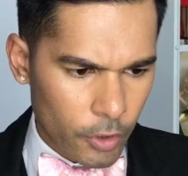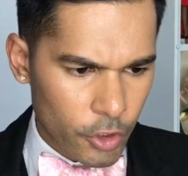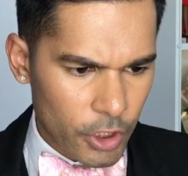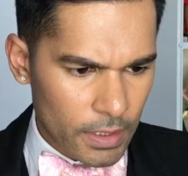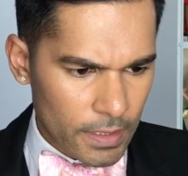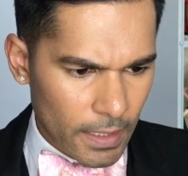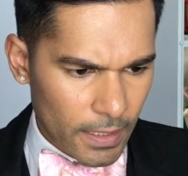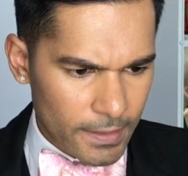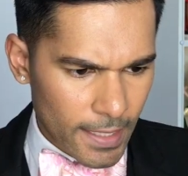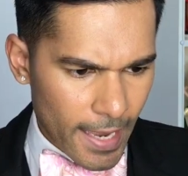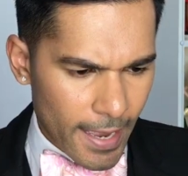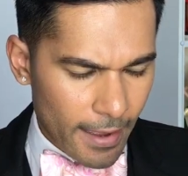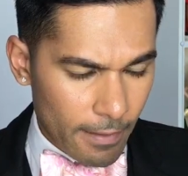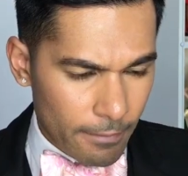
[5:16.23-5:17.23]
She does
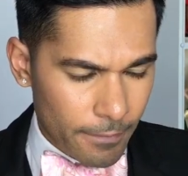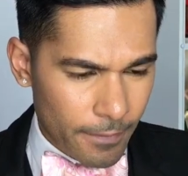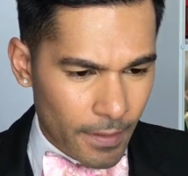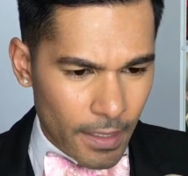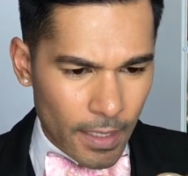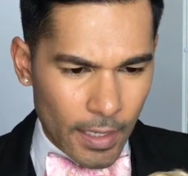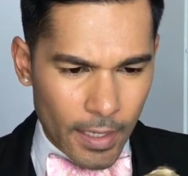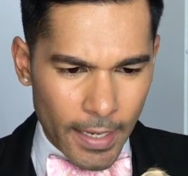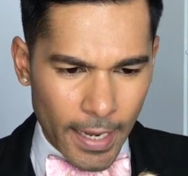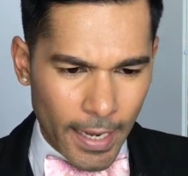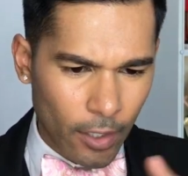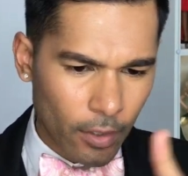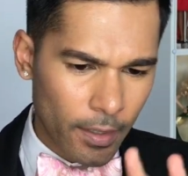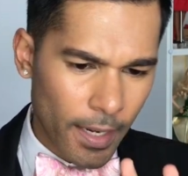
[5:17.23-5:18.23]
have a
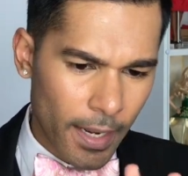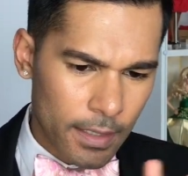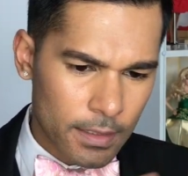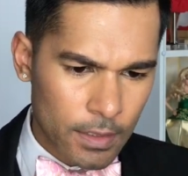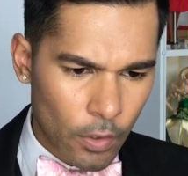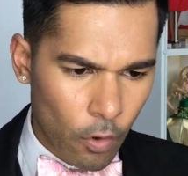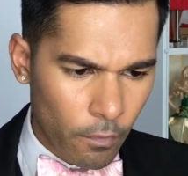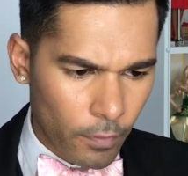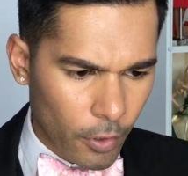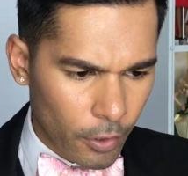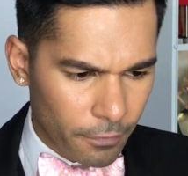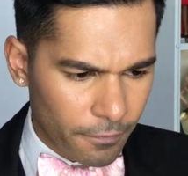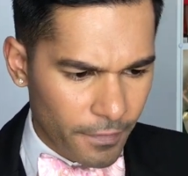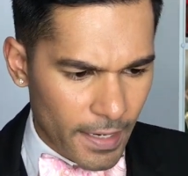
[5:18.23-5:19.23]
hairnet over
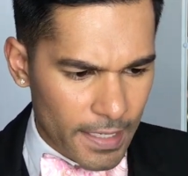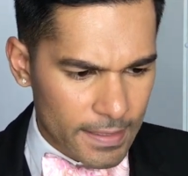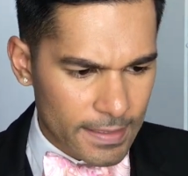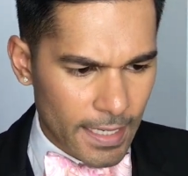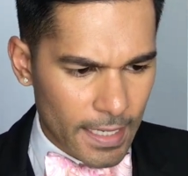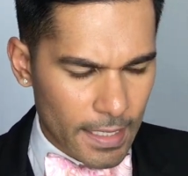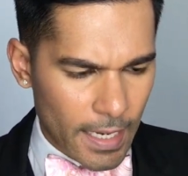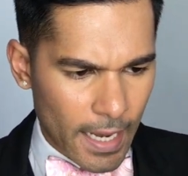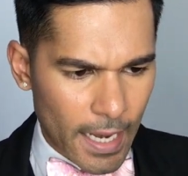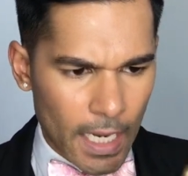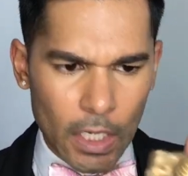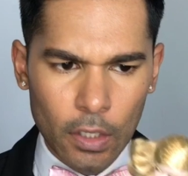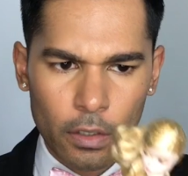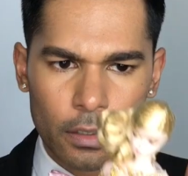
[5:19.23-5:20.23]
her face and
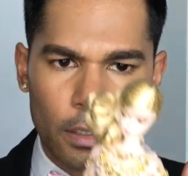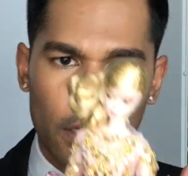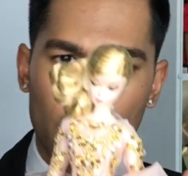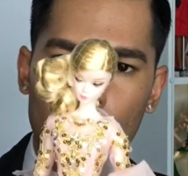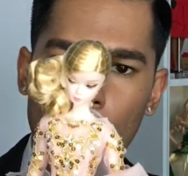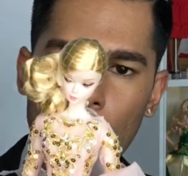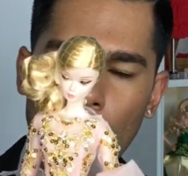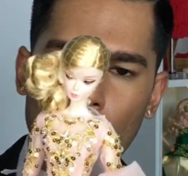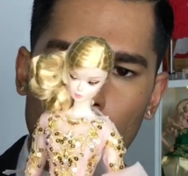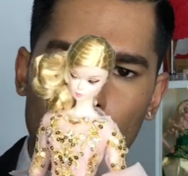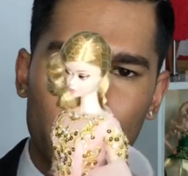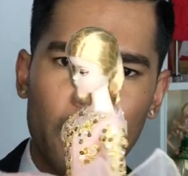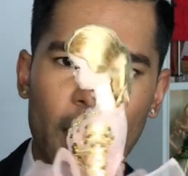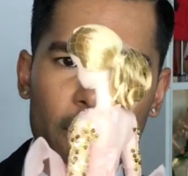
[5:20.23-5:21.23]
hair.
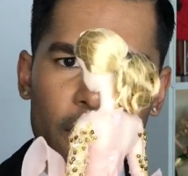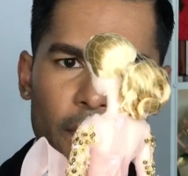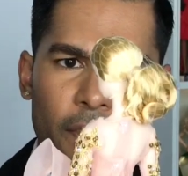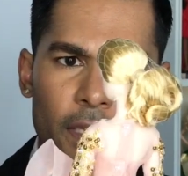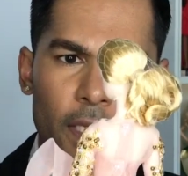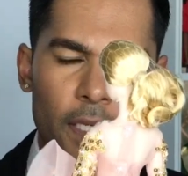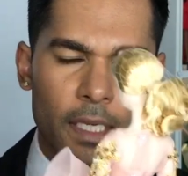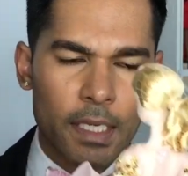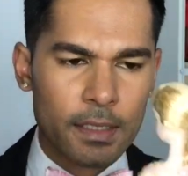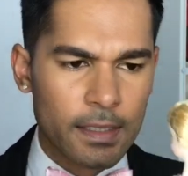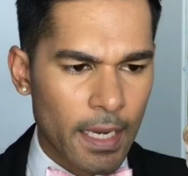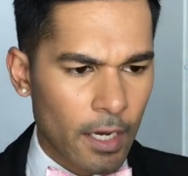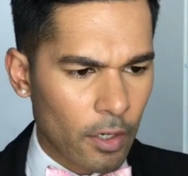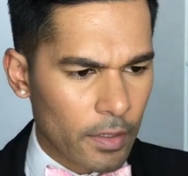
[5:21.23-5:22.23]
Um, everything is
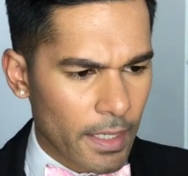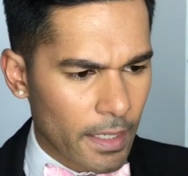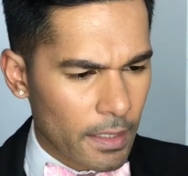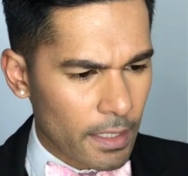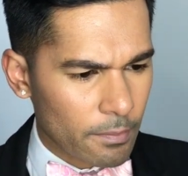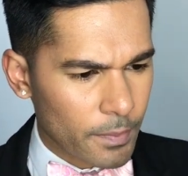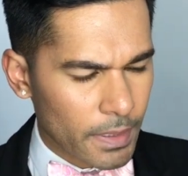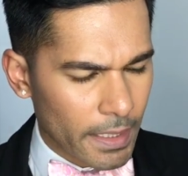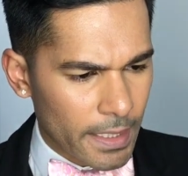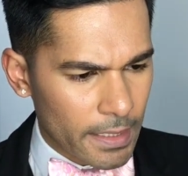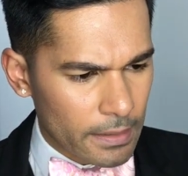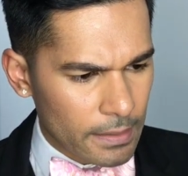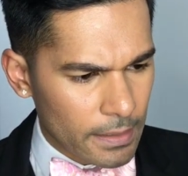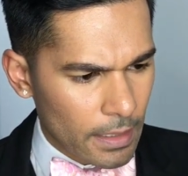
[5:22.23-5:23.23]
hair netted in
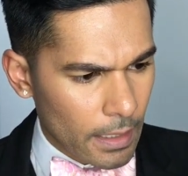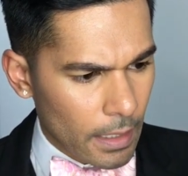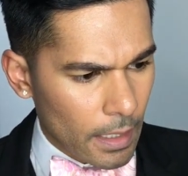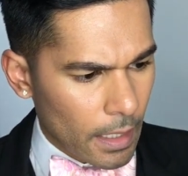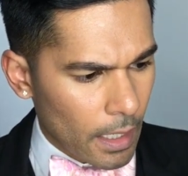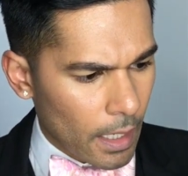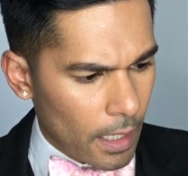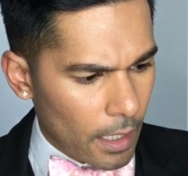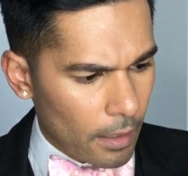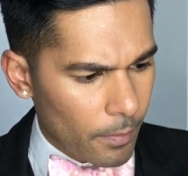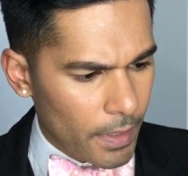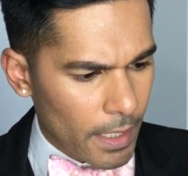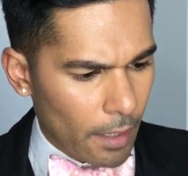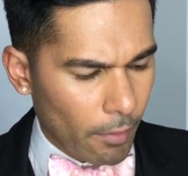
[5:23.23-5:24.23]
place.
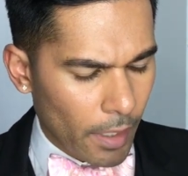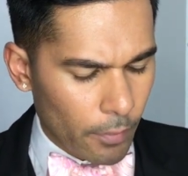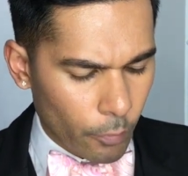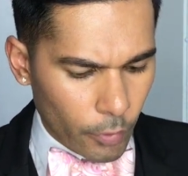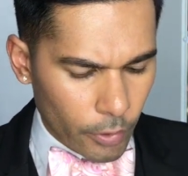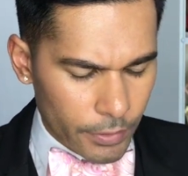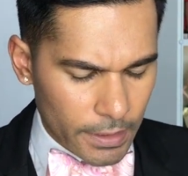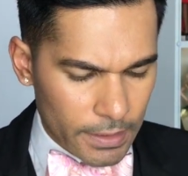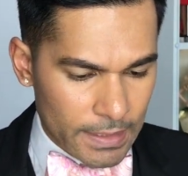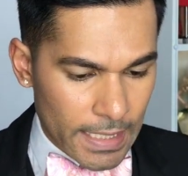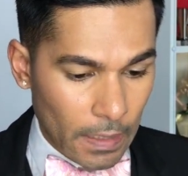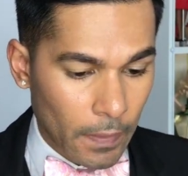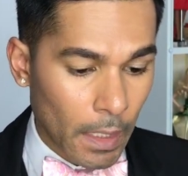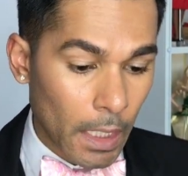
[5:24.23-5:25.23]
Um, now I will need to
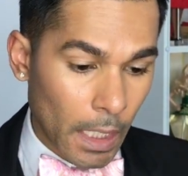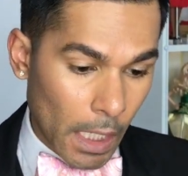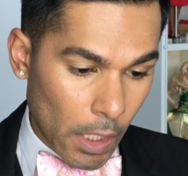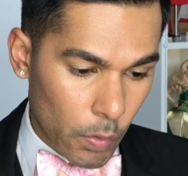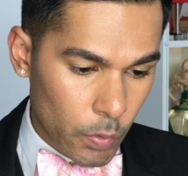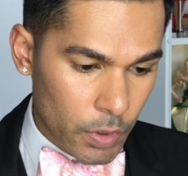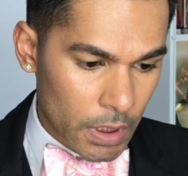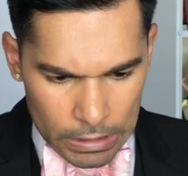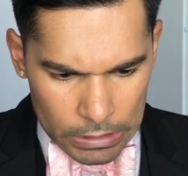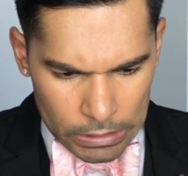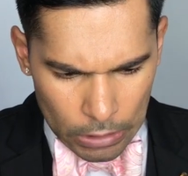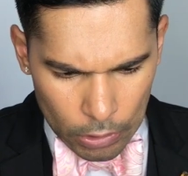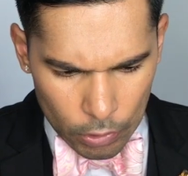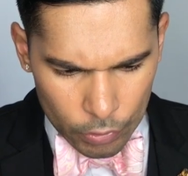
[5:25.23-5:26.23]
take that out.
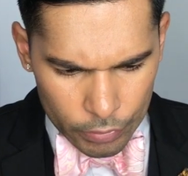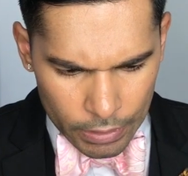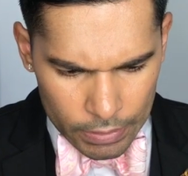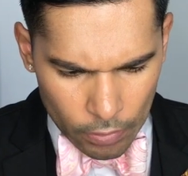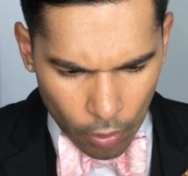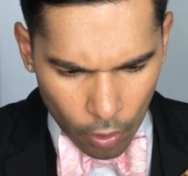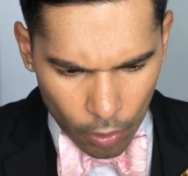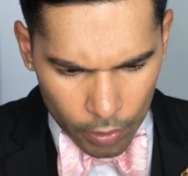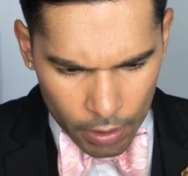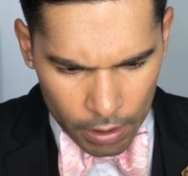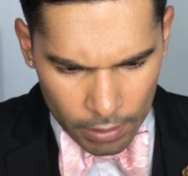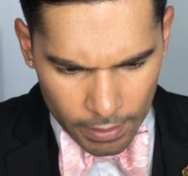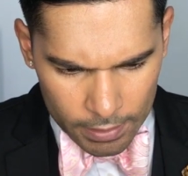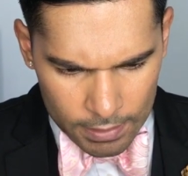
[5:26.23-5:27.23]
So let's all
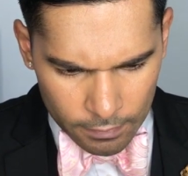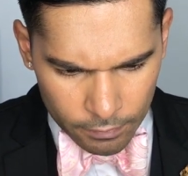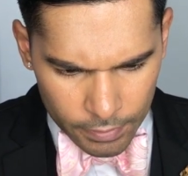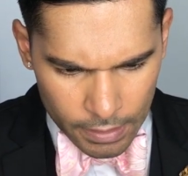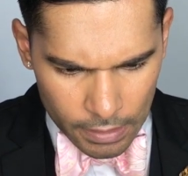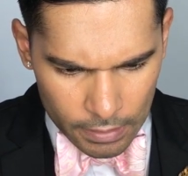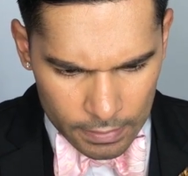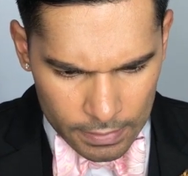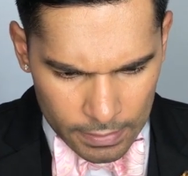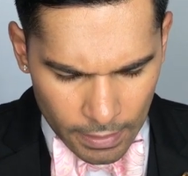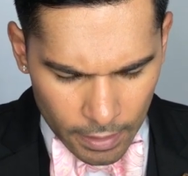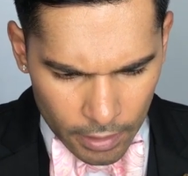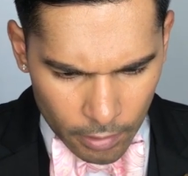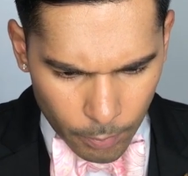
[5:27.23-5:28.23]
collectively
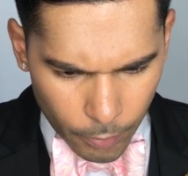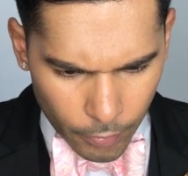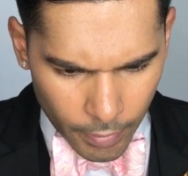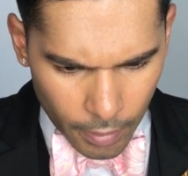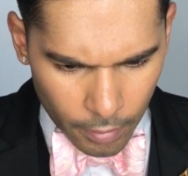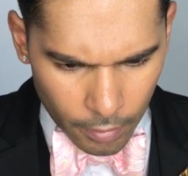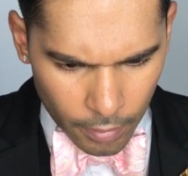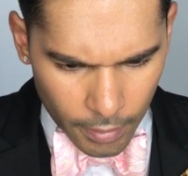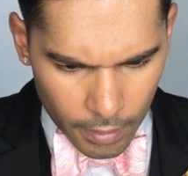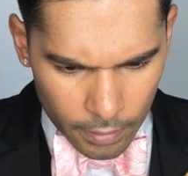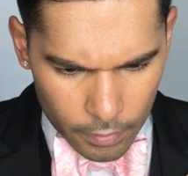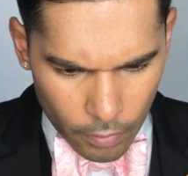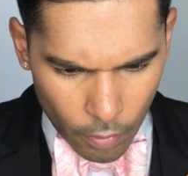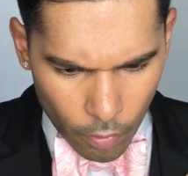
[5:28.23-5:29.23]
say a prayer
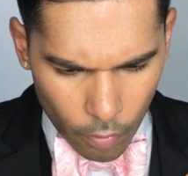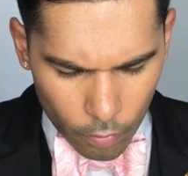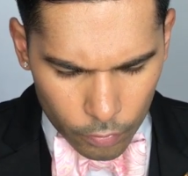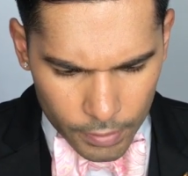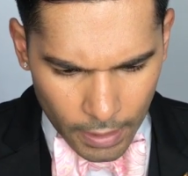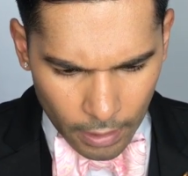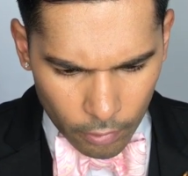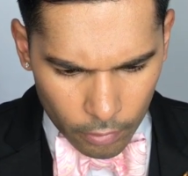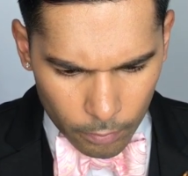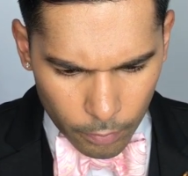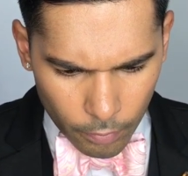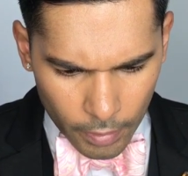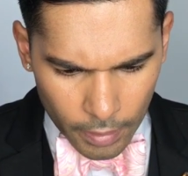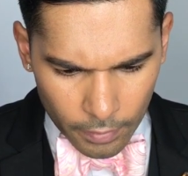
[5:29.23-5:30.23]
and hold our
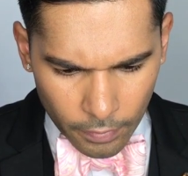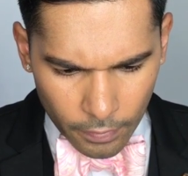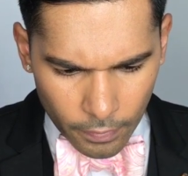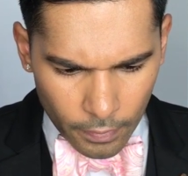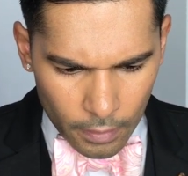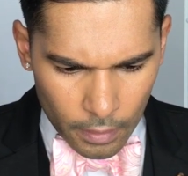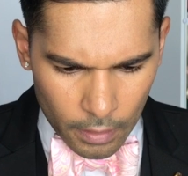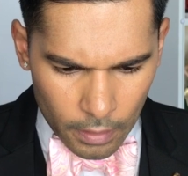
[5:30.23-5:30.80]
breath.